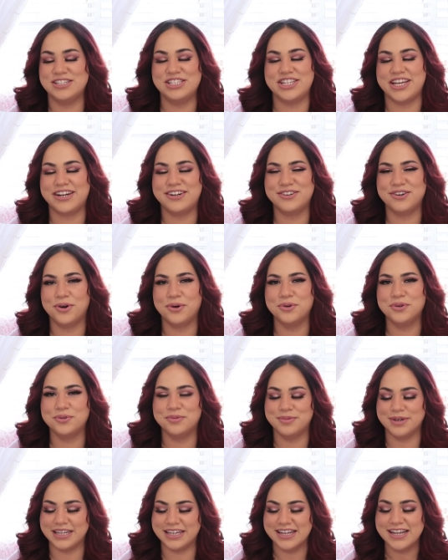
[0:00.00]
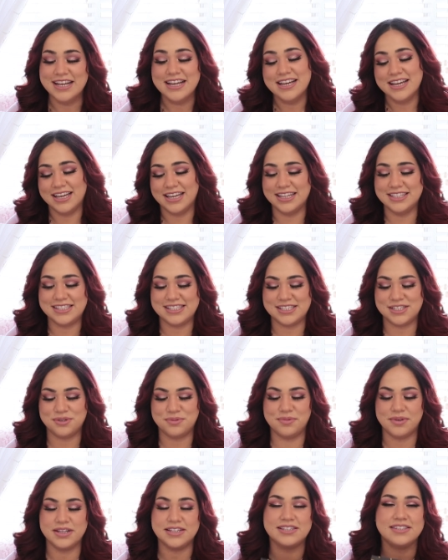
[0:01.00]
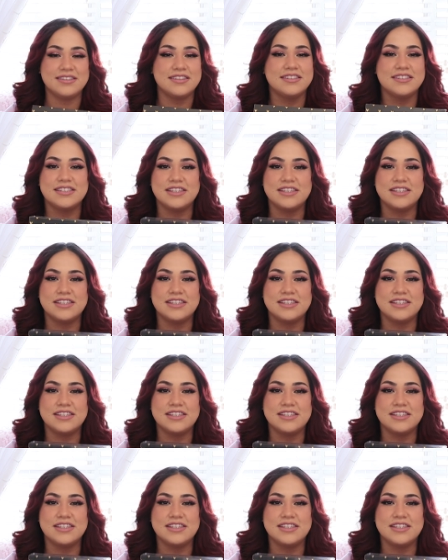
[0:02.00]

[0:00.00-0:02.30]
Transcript: which I don't know who, but it's still it's